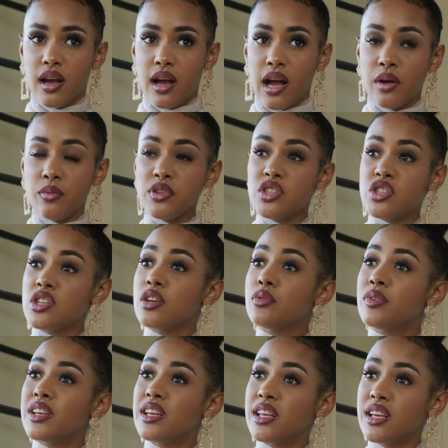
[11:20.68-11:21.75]
I was
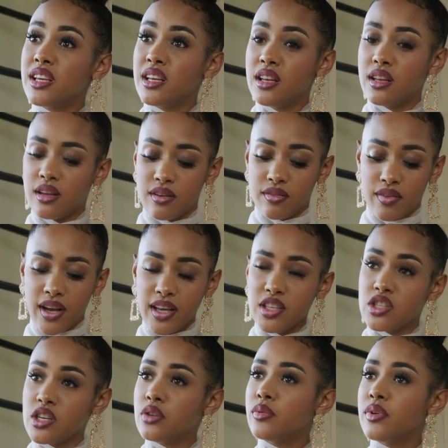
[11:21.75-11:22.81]
genuinely in love, I
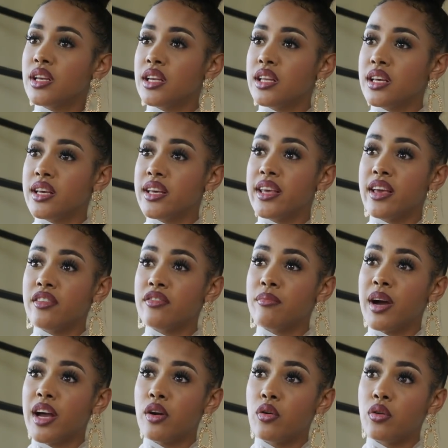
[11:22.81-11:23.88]
genuinely gave
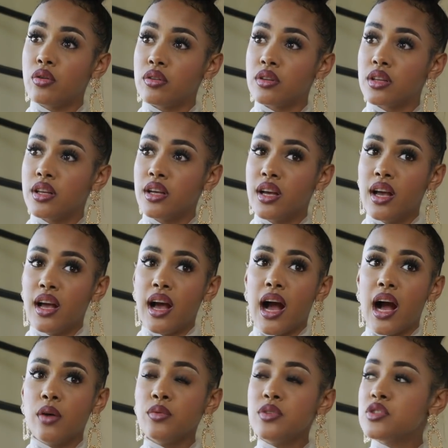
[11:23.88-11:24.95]
my all,
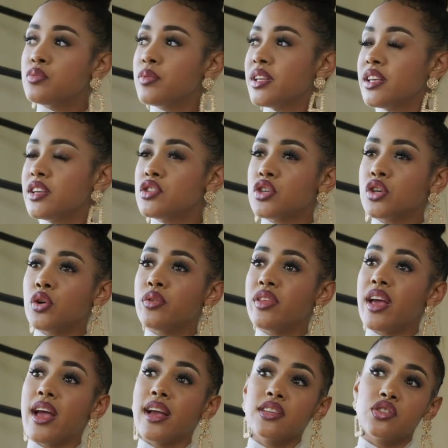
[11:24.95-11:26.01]
I was willing to go the
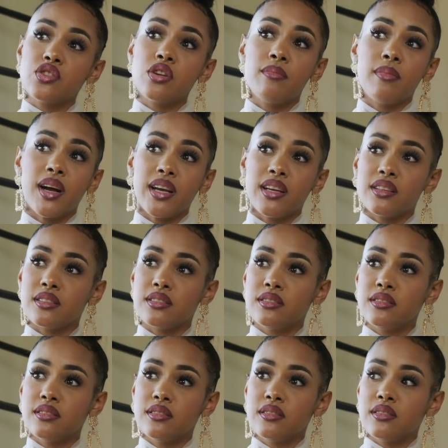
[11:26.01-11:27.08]
extra mile
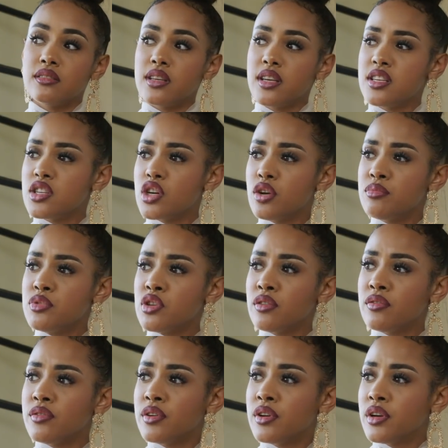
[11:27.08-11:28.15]
in terms of
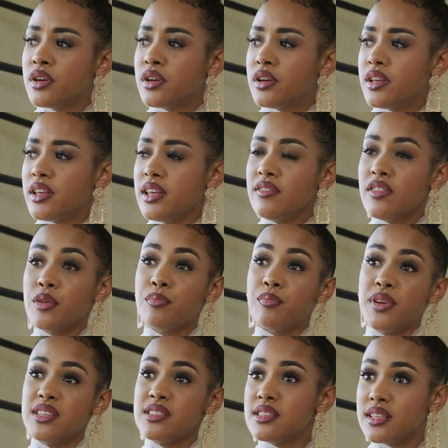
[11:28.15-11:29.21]
even
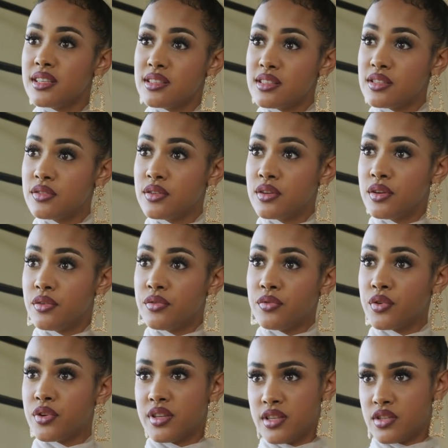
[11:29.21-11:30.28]
business
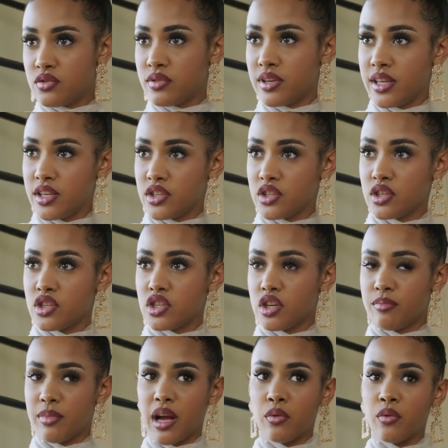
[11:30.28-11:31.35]
for this relationship.
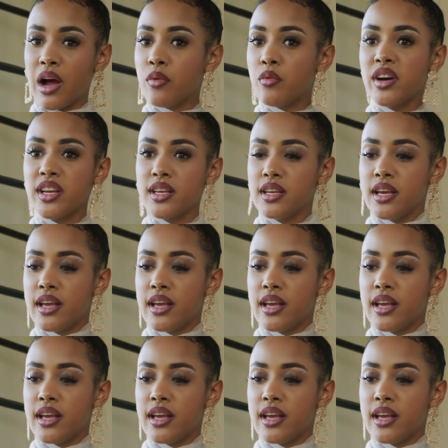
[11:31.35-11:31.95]
I wanted